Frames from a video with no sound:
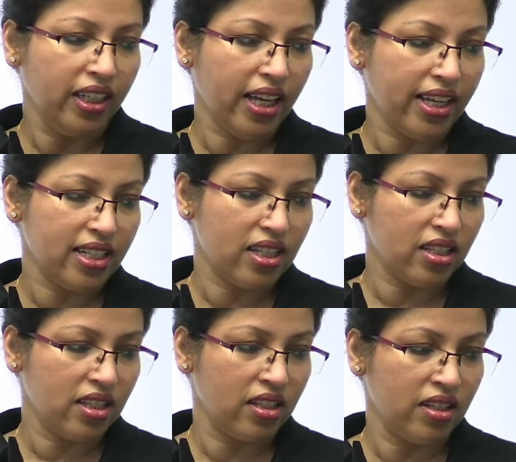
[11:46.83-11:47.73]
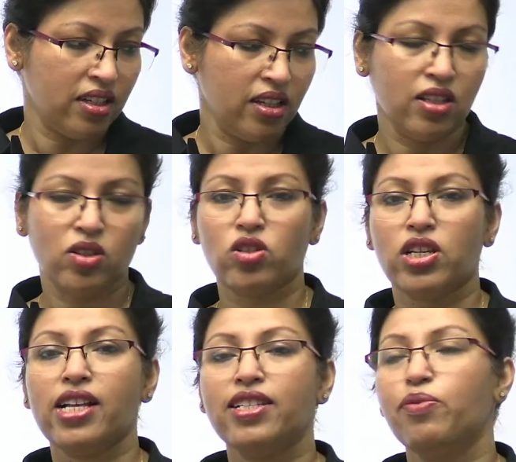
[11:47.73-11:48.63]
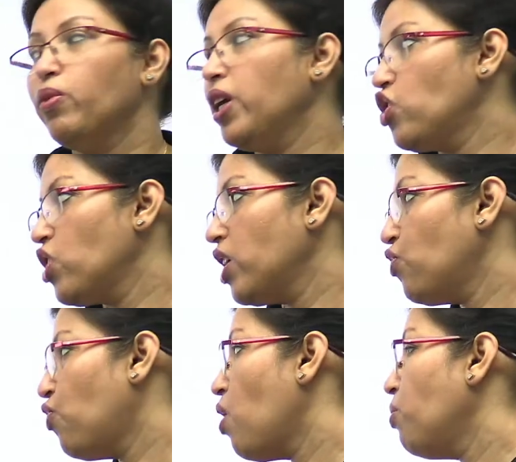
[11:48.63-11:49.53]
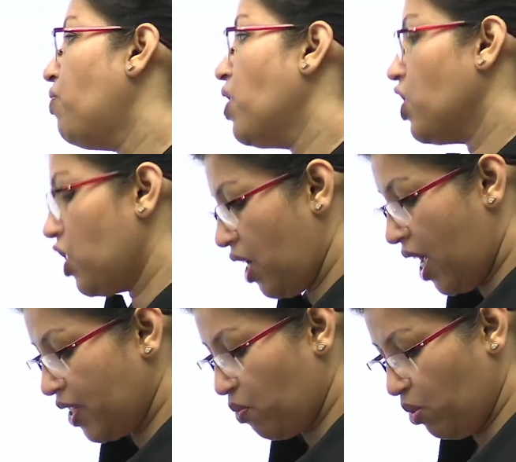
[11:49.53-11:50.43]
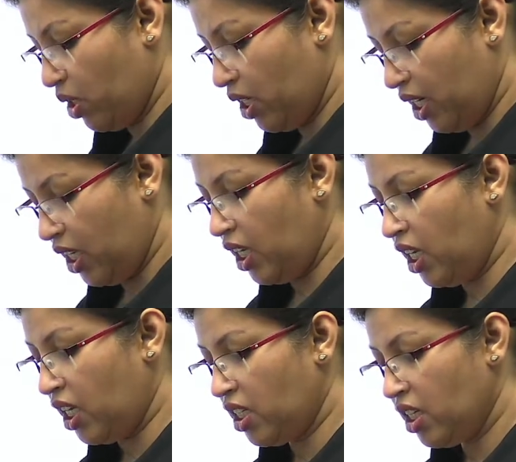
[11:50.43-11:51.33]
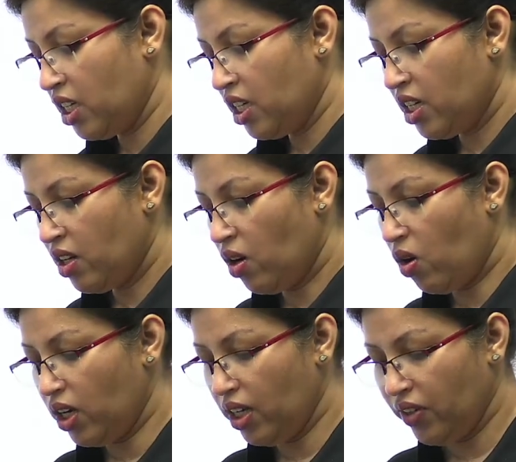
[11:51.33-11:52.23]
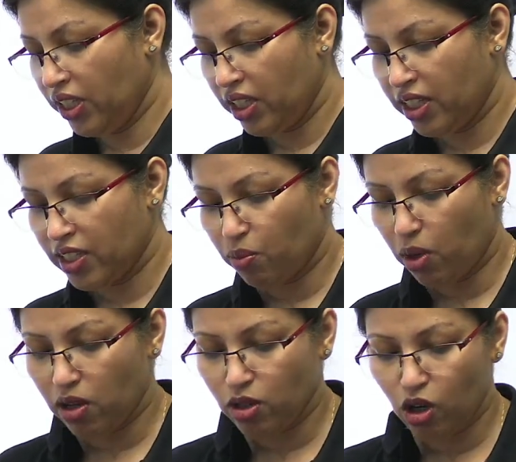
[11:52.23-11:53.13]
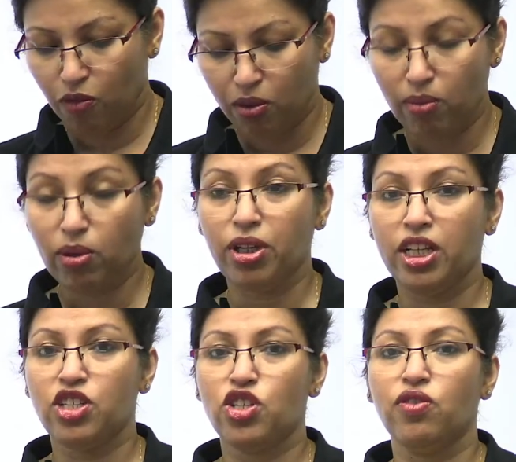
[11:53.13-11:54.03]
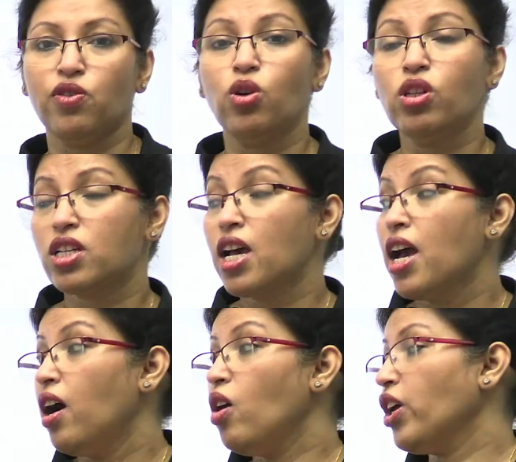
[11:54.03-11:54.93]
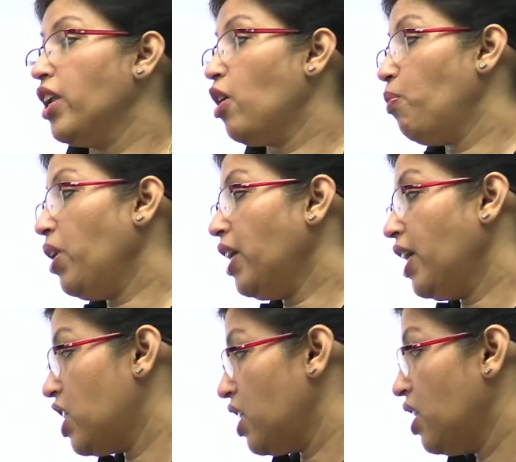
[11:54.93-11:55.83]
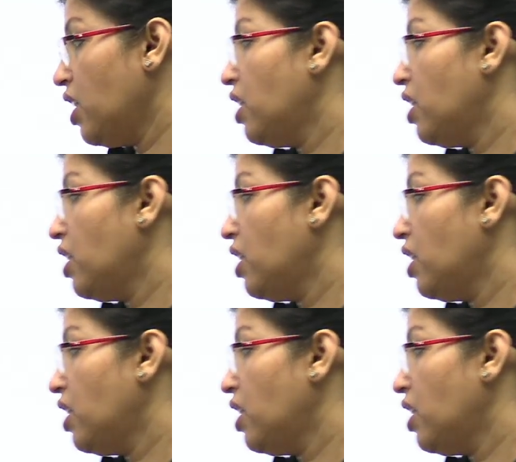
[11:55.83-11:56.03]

Yes. So cells may change form and function as per need. All living things solve problem and achieve goals. Okay, now pay attention.